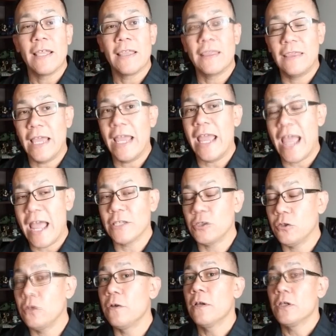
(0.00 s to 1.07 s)
they had
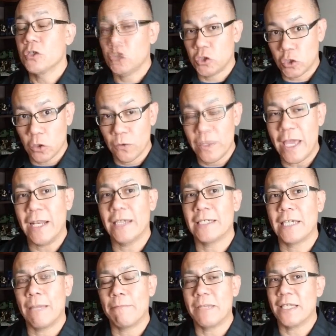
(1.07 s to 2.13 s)
to show that
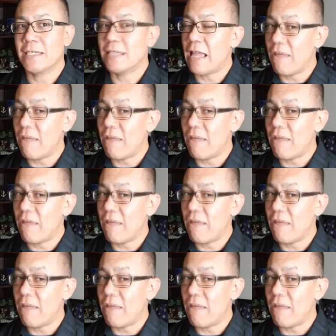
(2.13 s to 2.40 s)
acceptance,